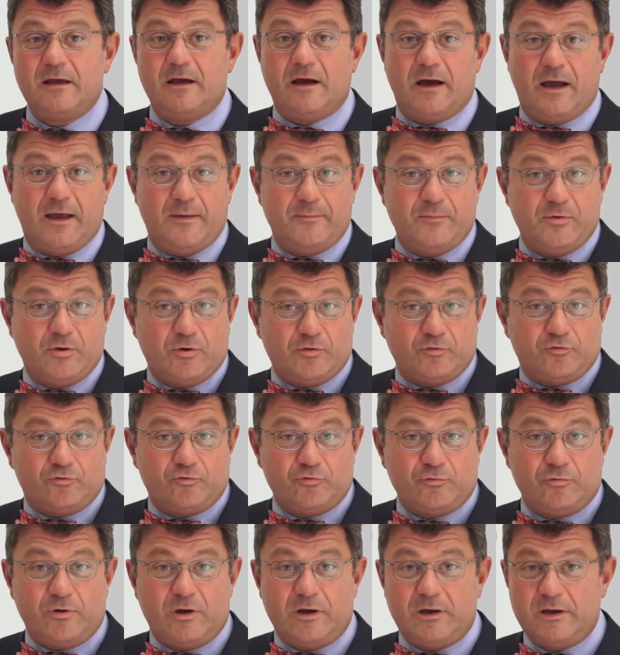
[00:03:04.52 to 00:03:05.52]
I'm not
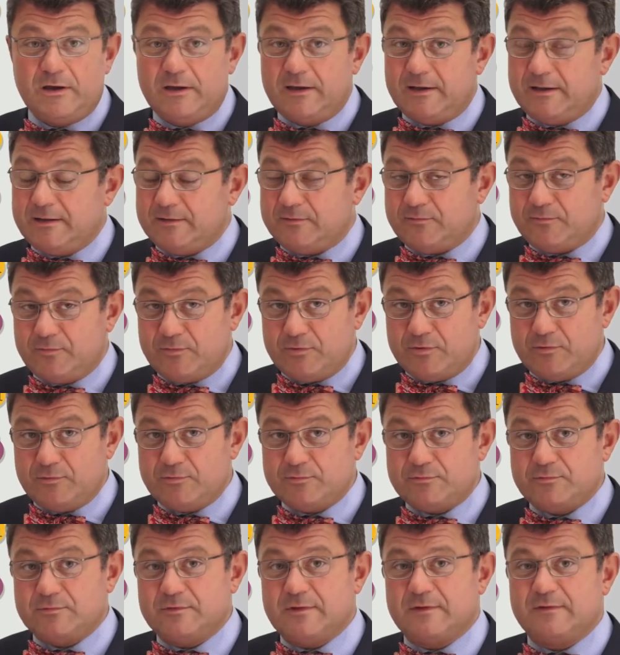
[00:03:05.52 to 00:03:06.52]
sure, it's for you
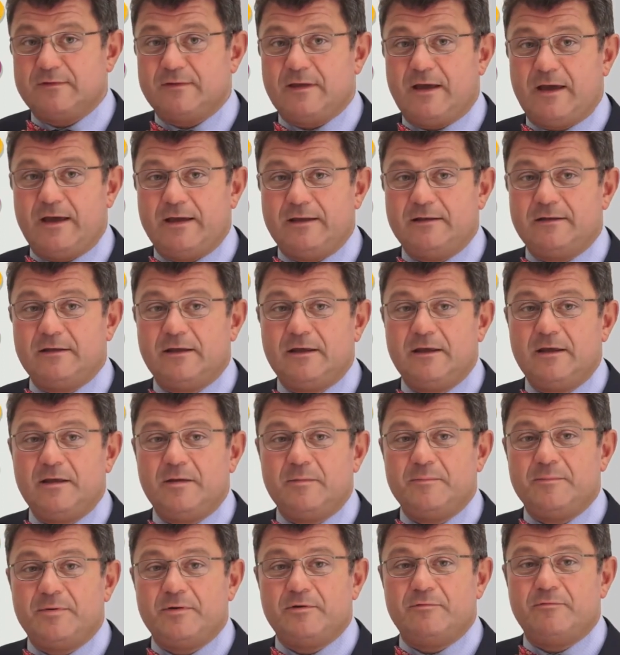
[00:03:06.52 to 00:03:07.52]
to decide,
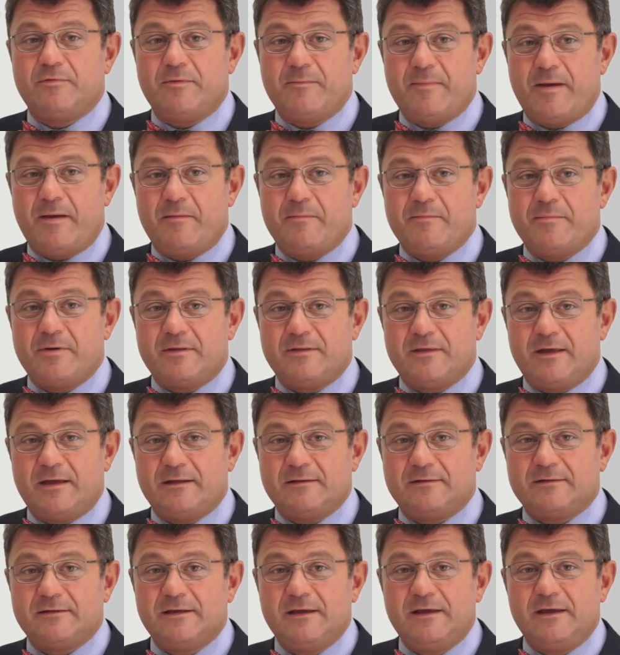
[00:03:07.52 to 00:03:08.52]
but remember
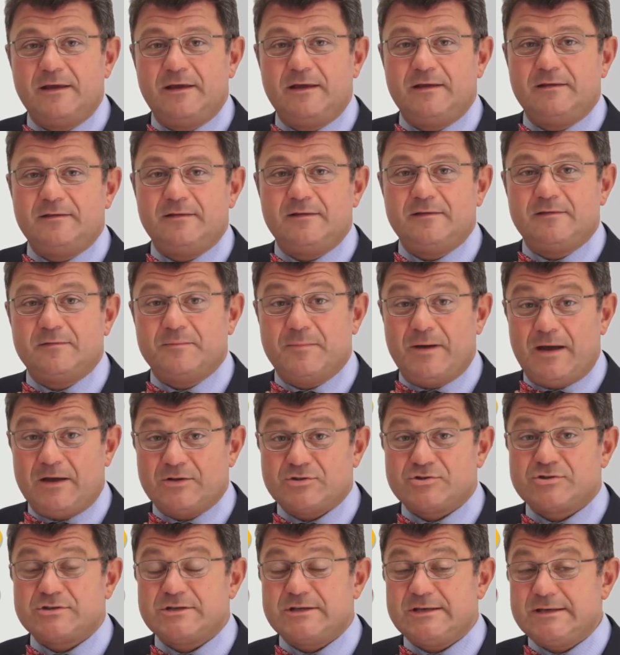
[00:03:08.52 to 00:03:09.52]
that it is
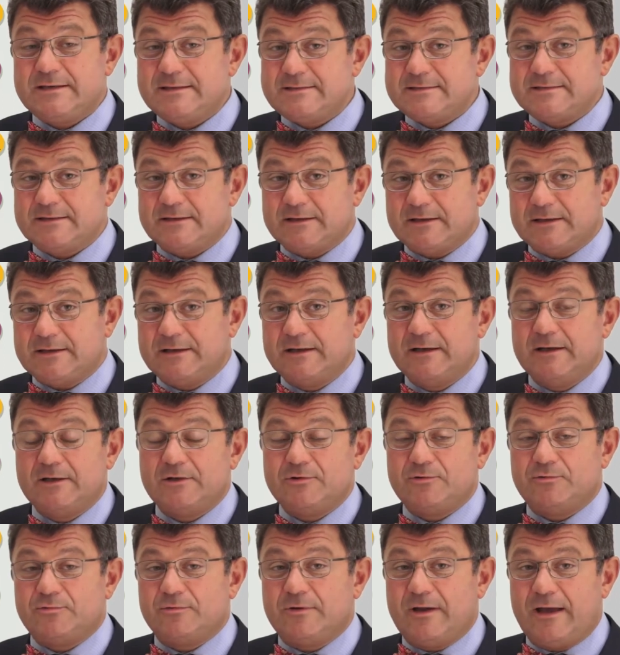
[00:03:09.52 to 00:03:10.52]
much easier
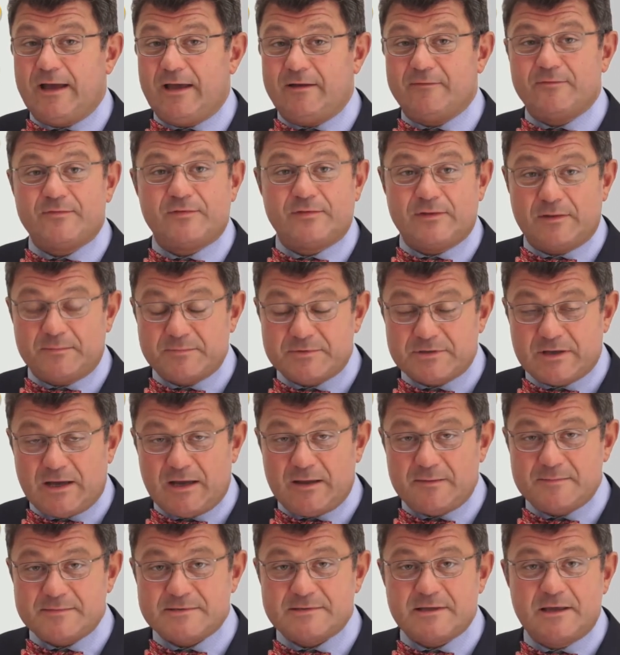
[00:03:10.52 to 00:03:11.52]
to have
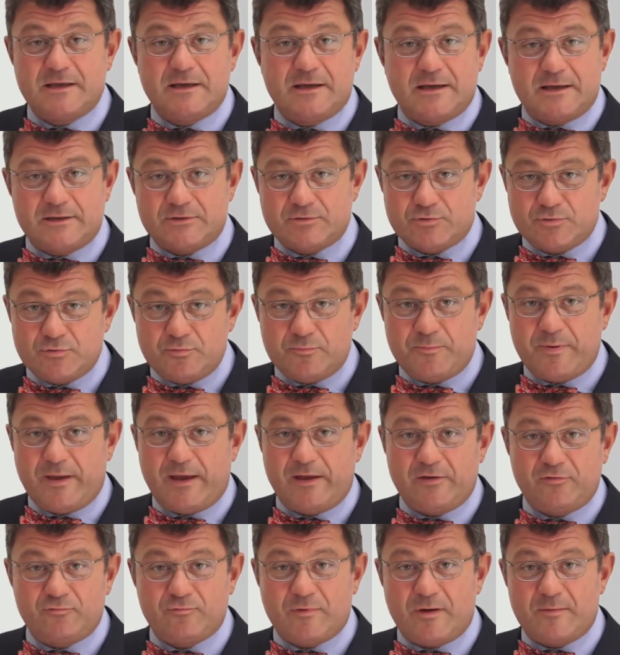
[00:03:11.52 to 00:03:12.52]
sometimes a
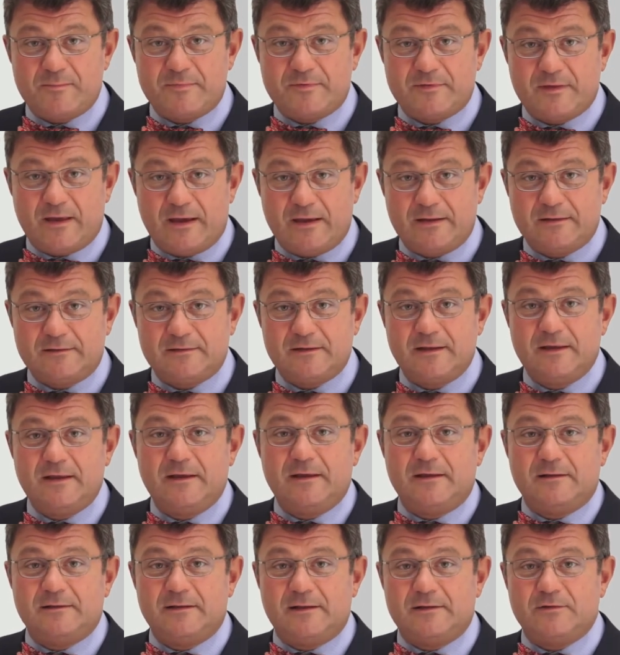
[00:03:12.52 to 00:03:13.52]
2-page website
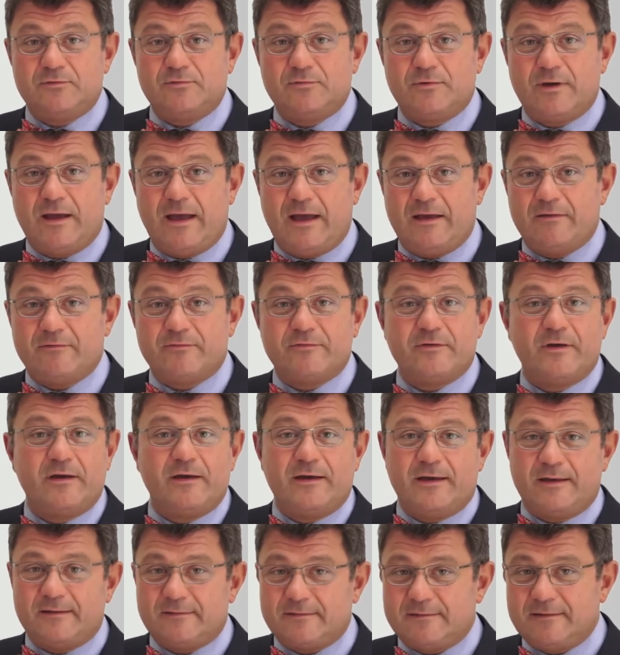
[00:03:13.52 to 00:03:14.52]
than to have
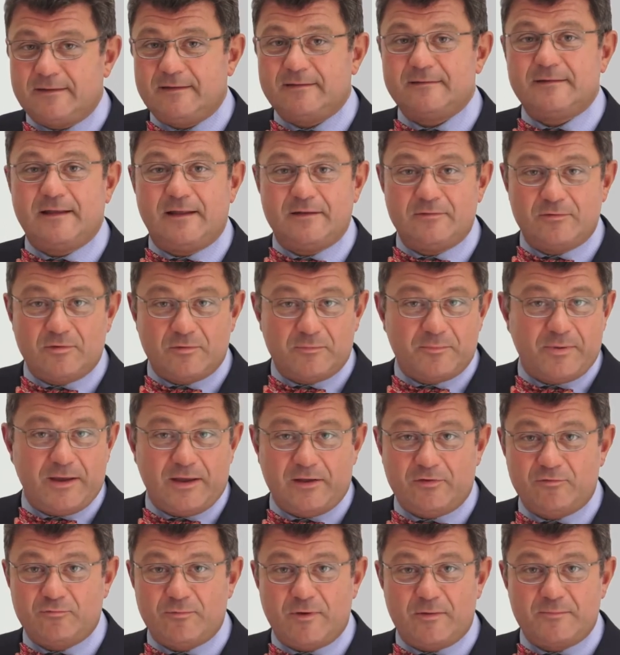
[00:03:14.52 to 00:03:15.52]
a
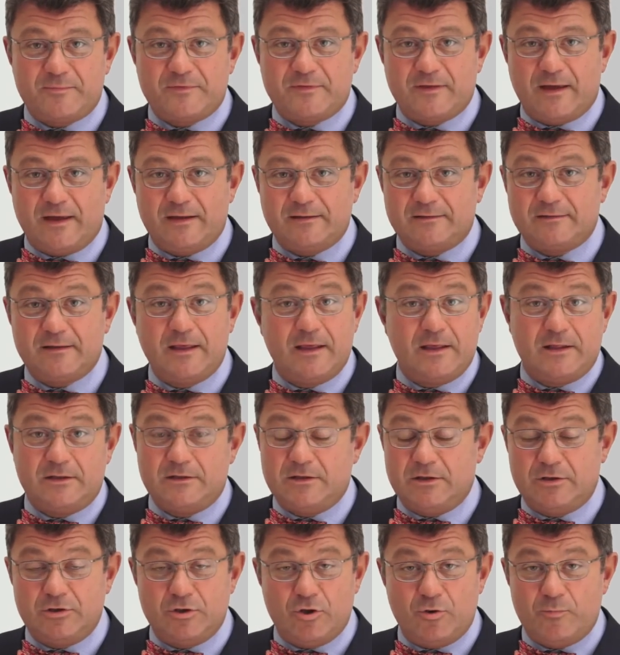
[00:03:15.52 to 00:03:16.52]
600-page website
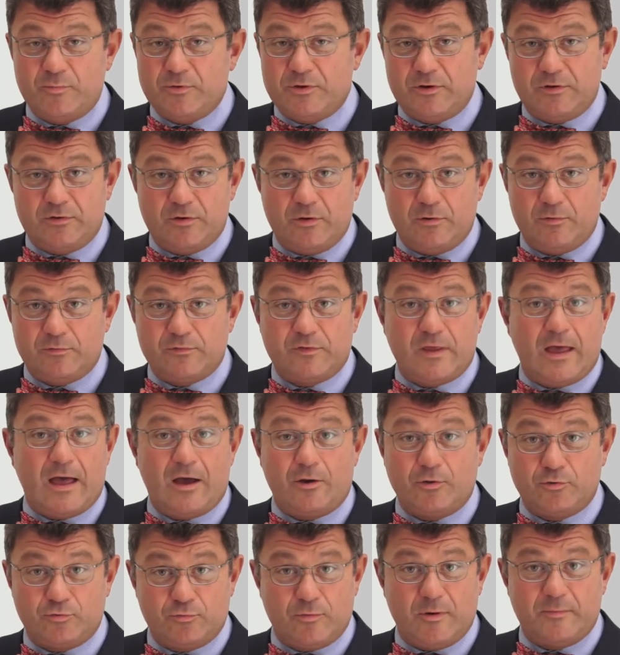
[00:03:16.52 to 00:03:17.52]
that nobody knows
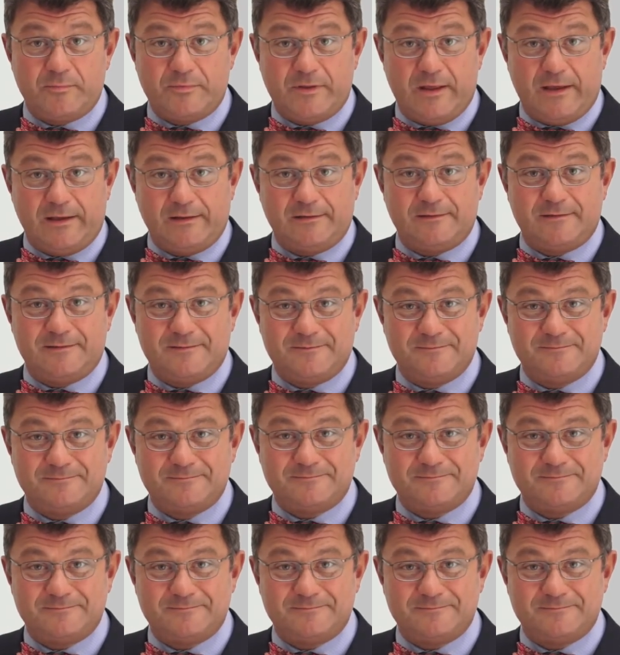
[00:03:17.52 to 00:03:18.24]
how to update.